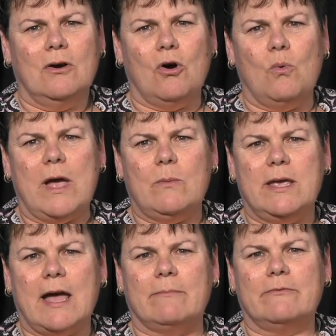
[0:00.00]
or where we
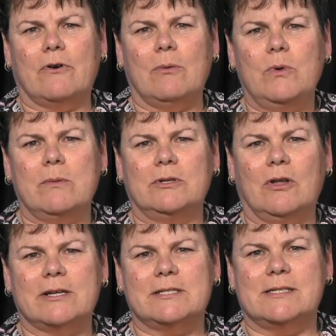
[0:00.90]
come from, we would
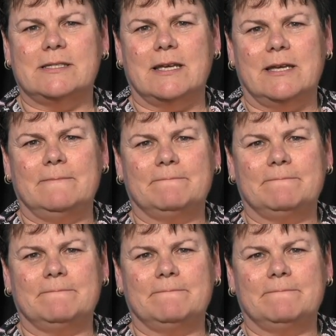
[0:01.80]
like to see.